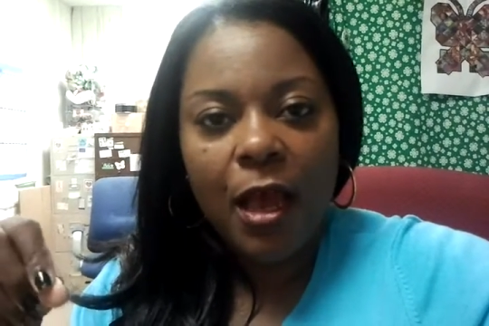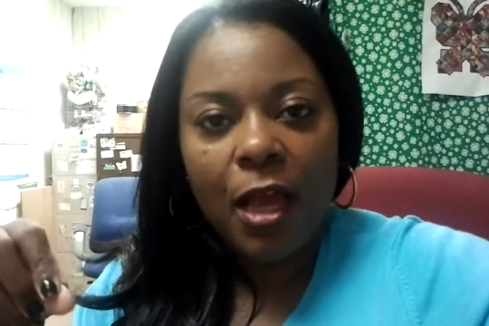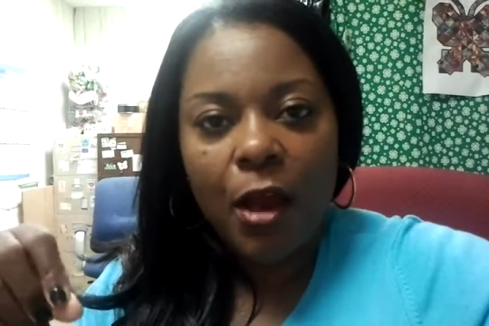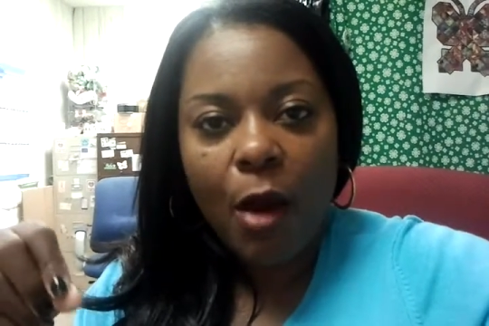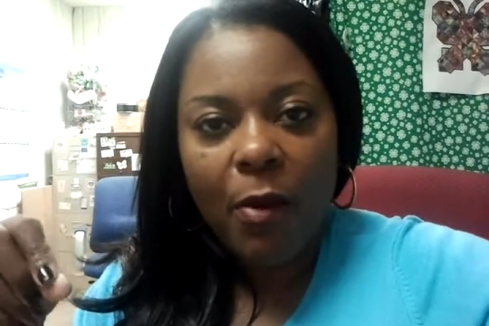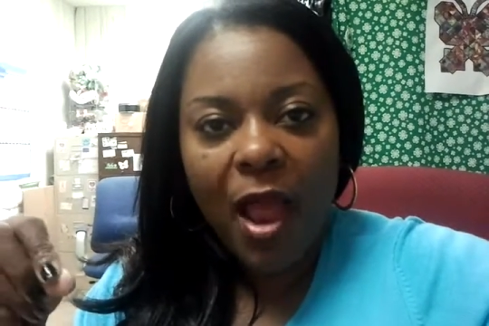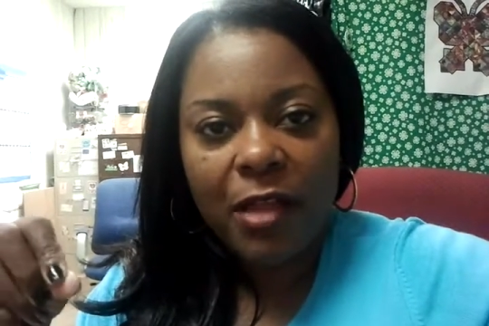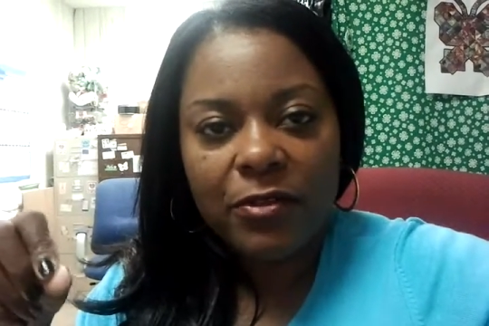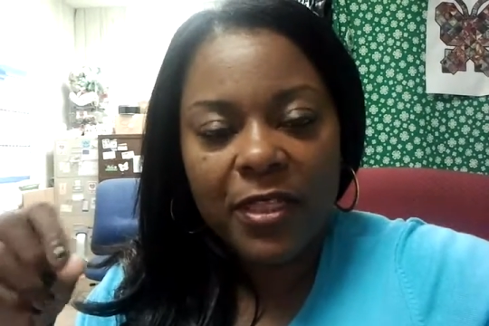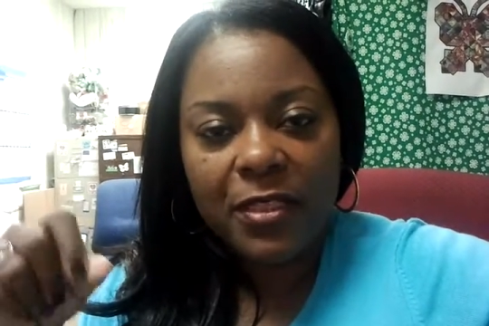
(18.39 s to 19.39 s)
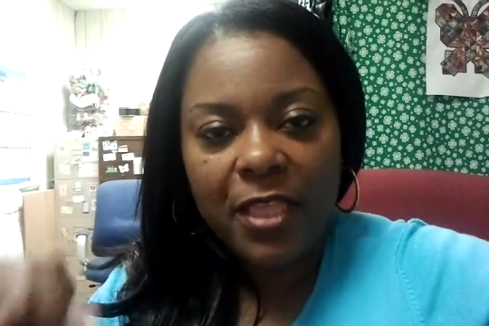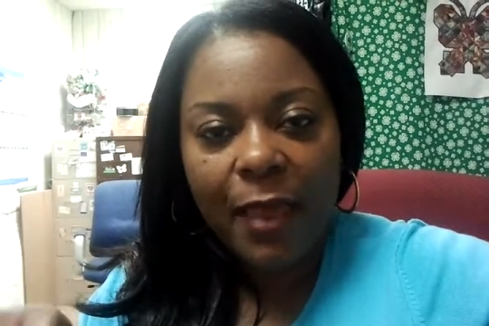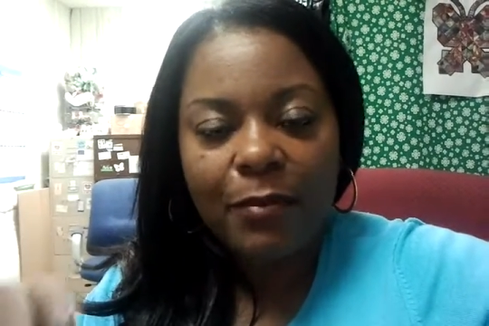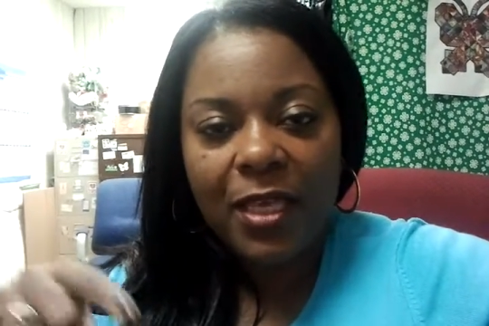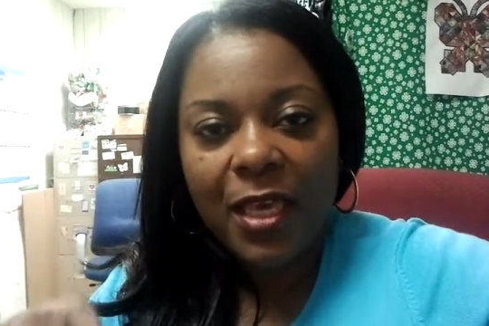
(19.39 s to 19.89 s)
uh, carbohydrates
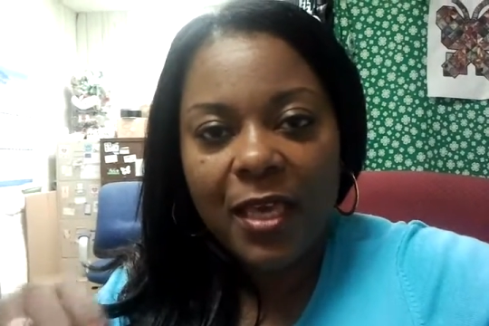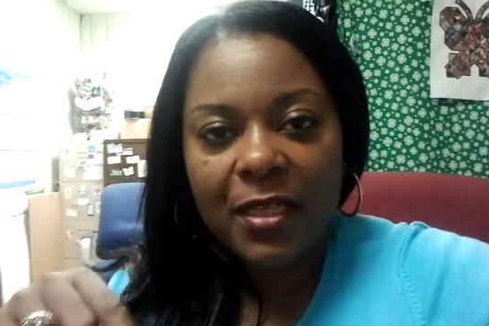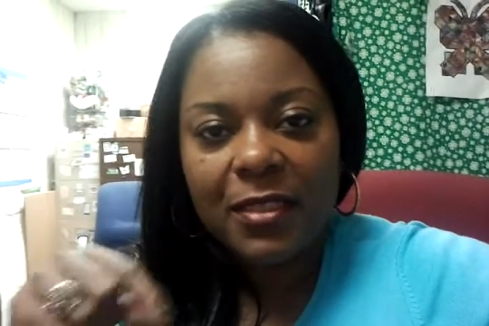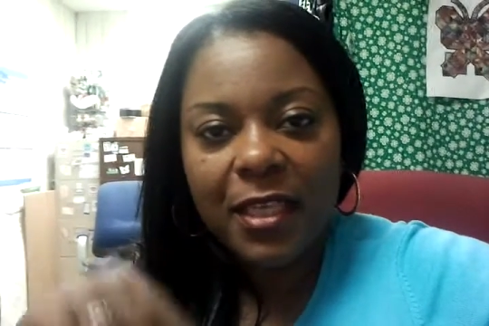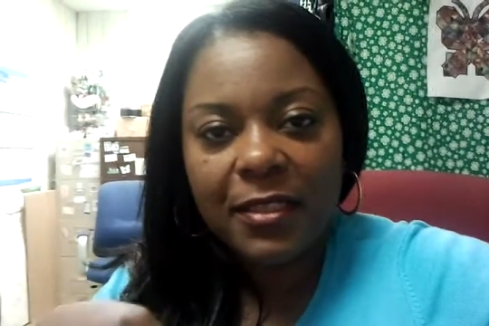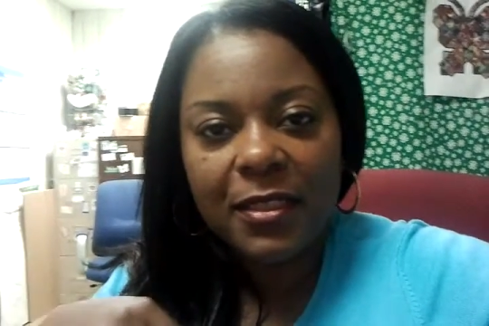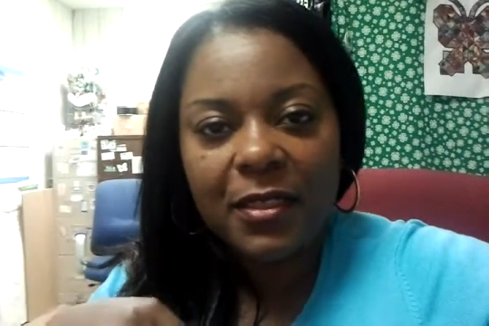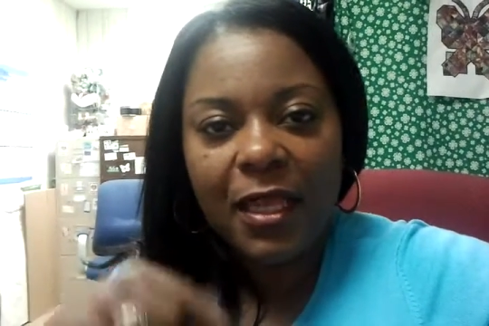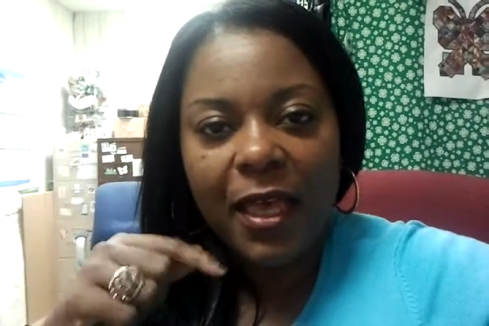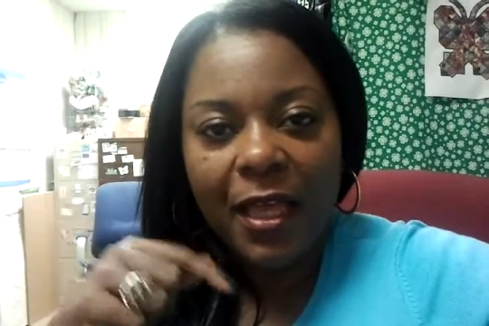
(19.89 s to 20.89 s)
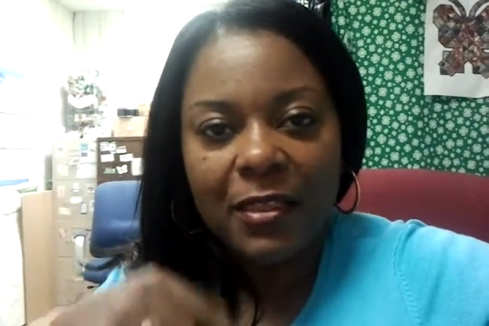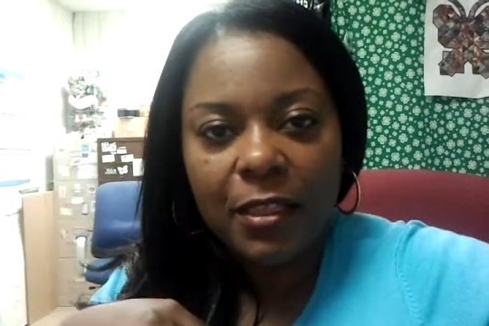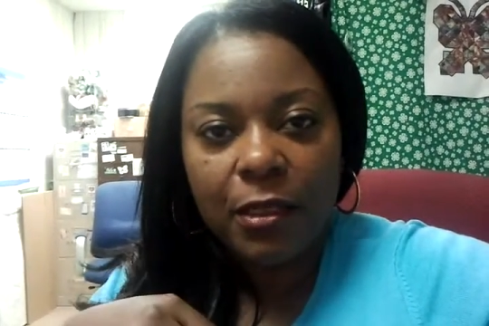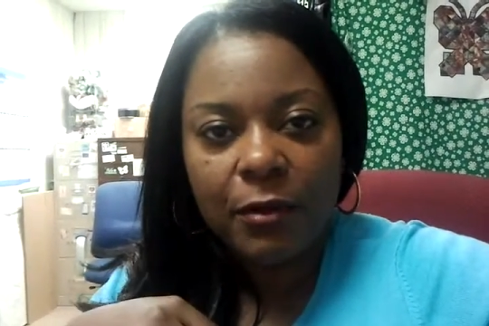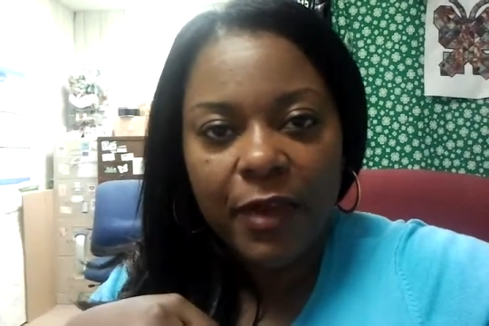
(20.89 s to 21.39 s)
yet because yesterday I
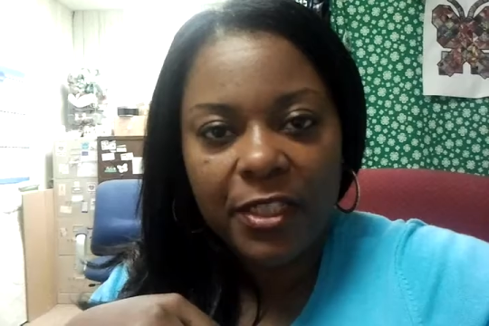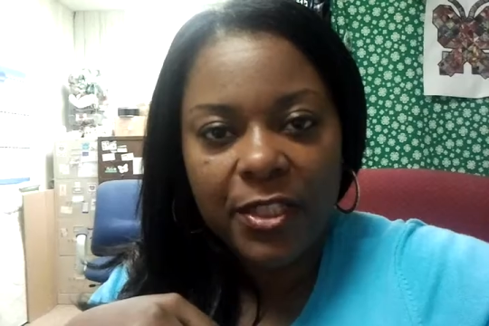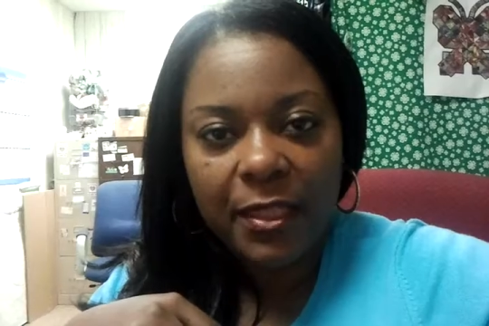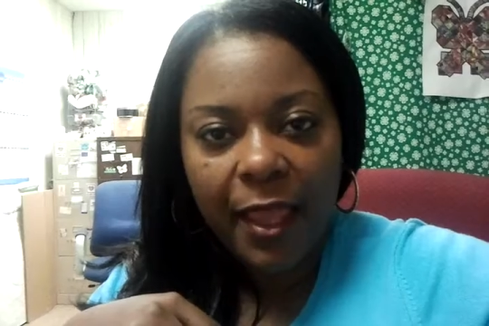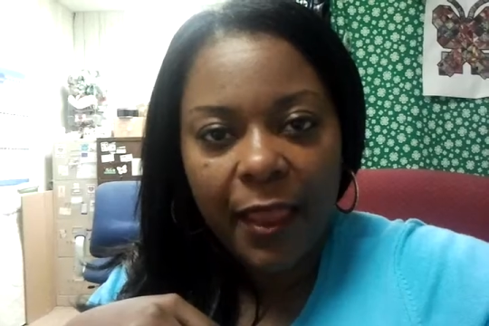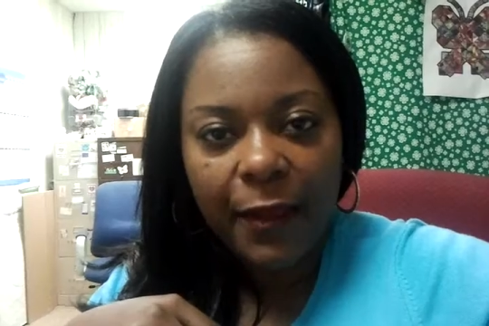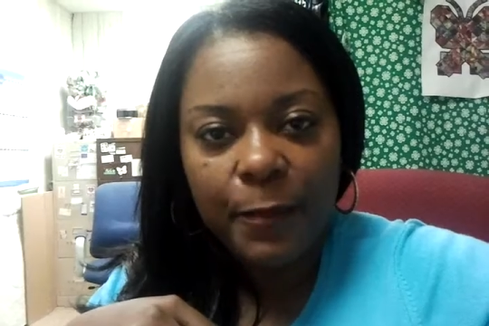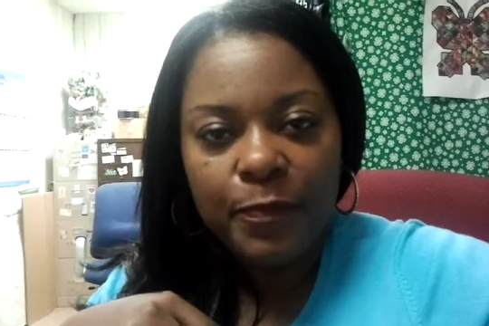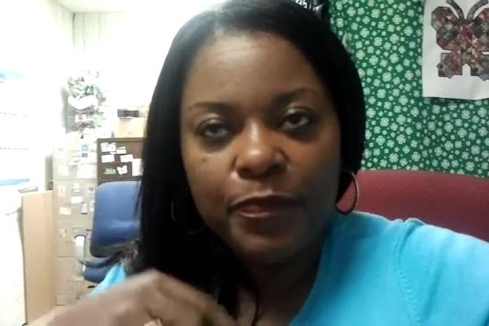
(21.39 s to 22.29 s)
did a correction day.